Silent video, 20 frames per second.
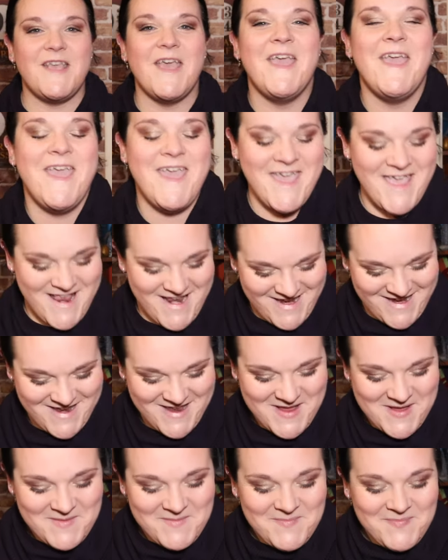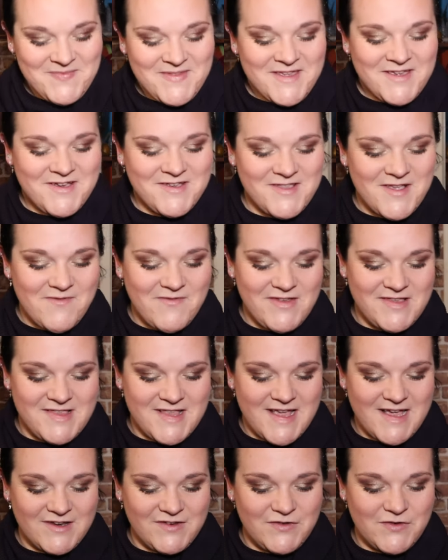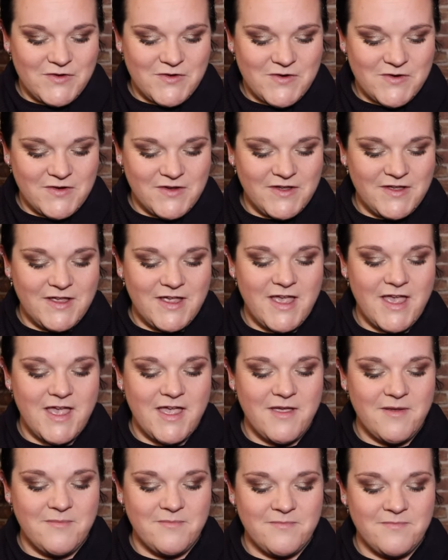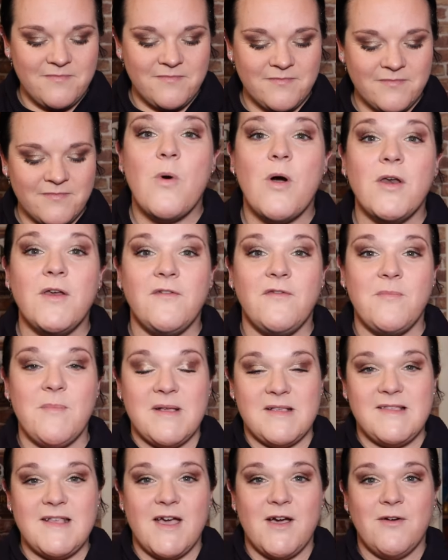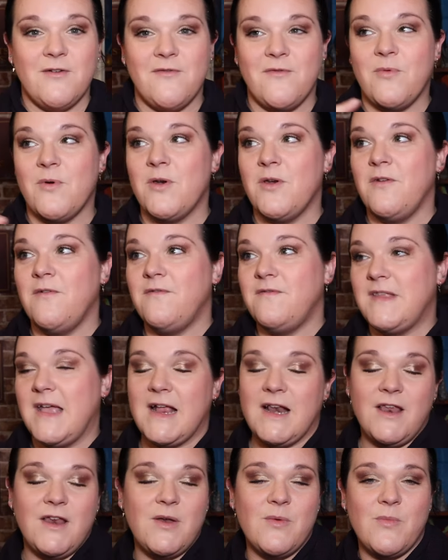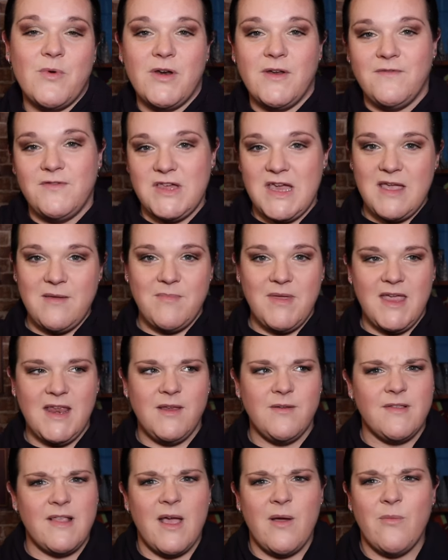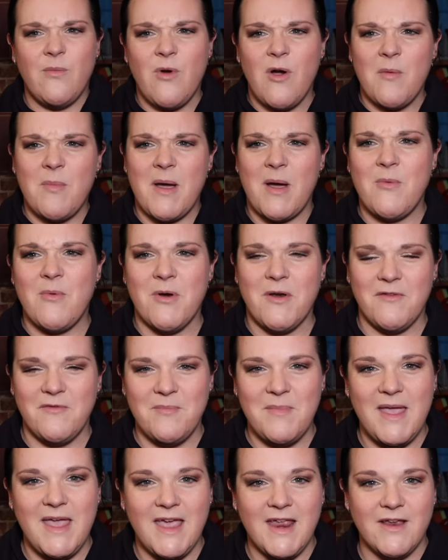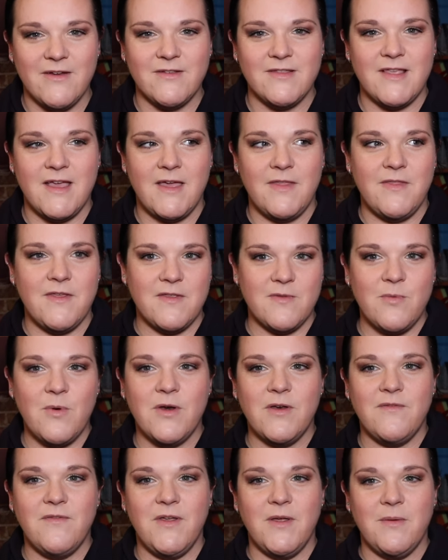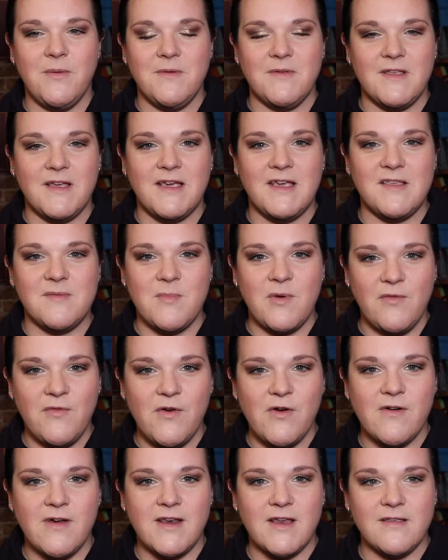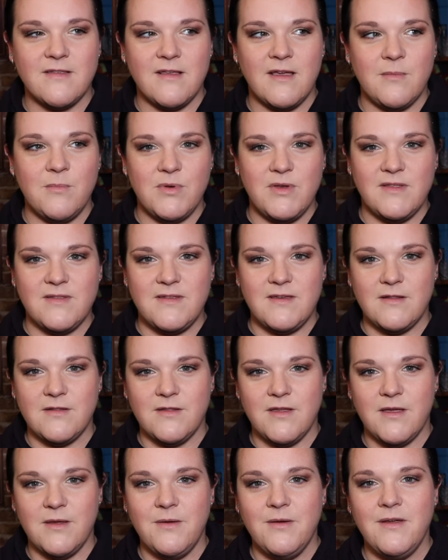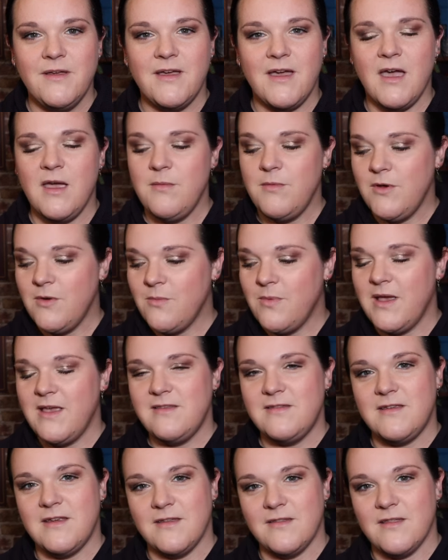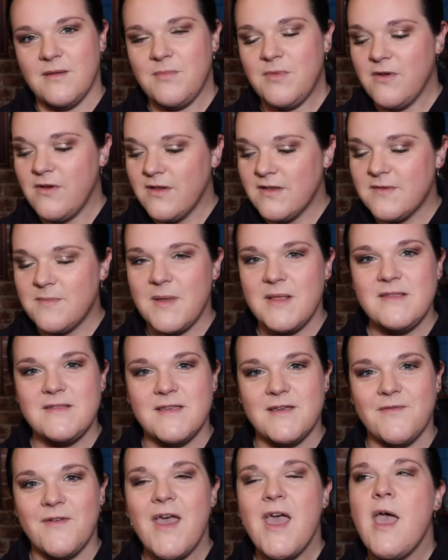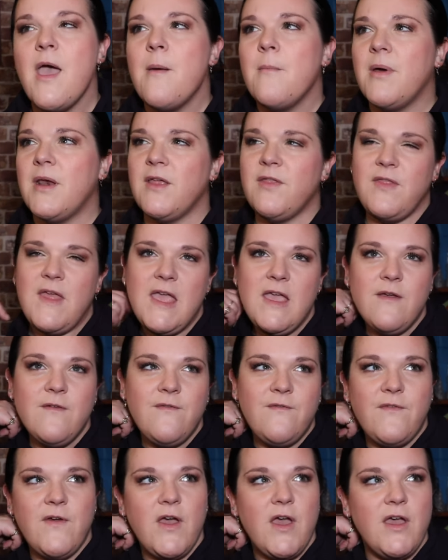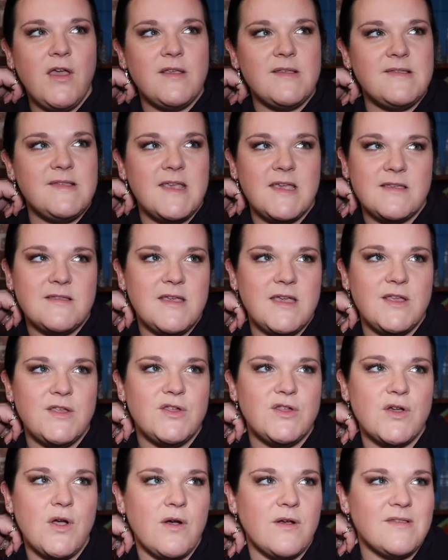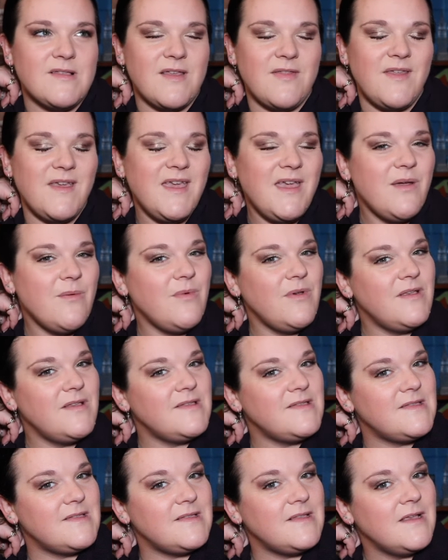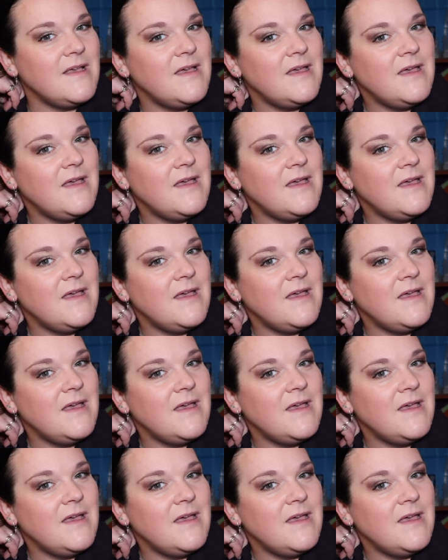saying because obviously I took um, one of myself one of Declan and one of Jamie and he was like what about one of me and I was like there's one of you he was like it's my forehead I was like but it's still you I'm not wasting them they're expensive but I think for 16 shots I think it was